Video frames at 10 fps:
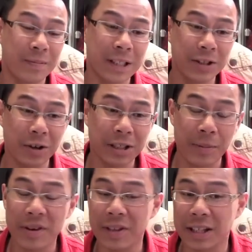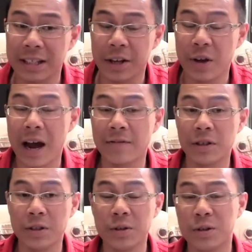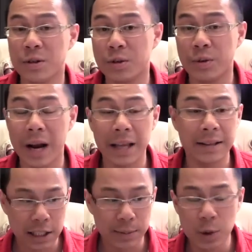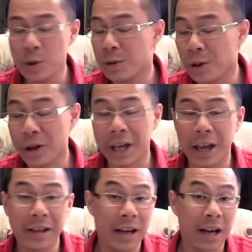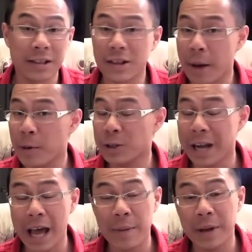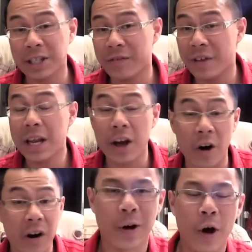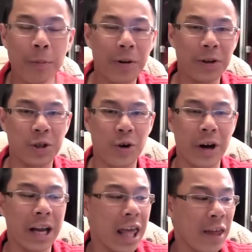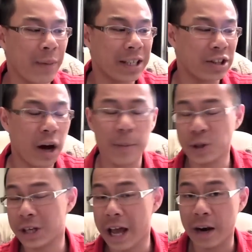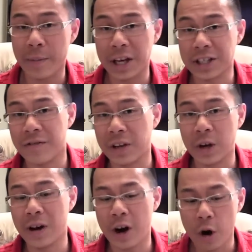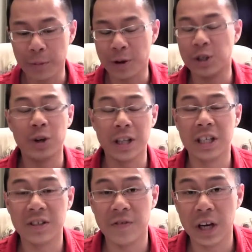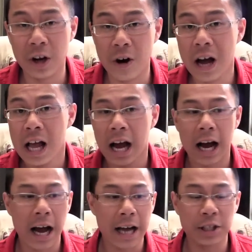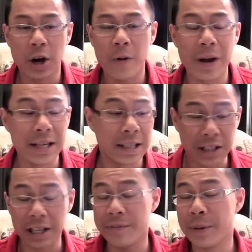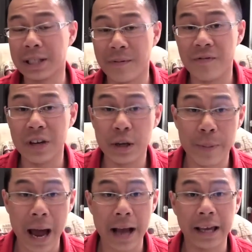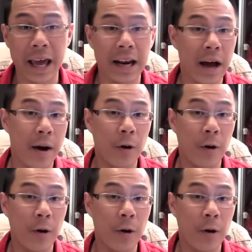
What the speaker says: these are some of the things that you have to do to create a smooth looking stop motion animation video. So I hope you enjoyed my stop motion animation video, and I hope you enjoyed this video. As always, please leave me some feedback and